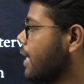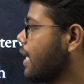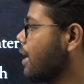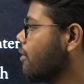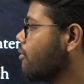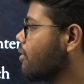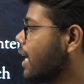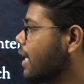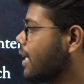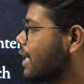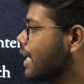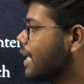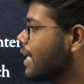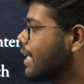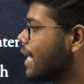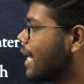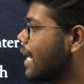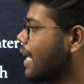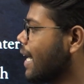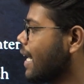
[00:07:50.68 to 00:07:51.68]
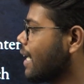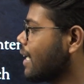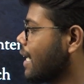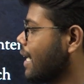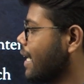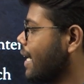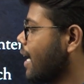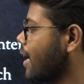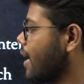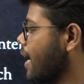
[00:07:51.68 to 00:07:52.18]
give a detailed and
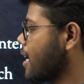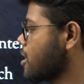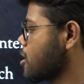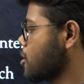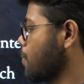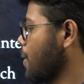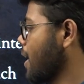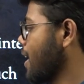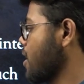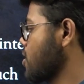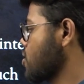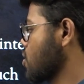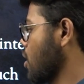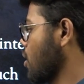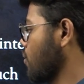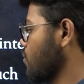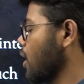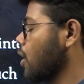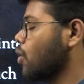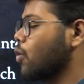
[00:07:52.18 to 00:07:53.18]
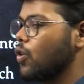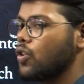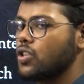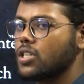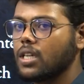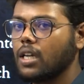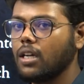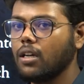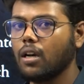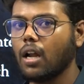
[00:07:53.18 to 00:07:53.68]
clear explanation of the
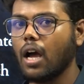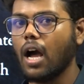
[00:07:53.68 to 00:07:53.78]
question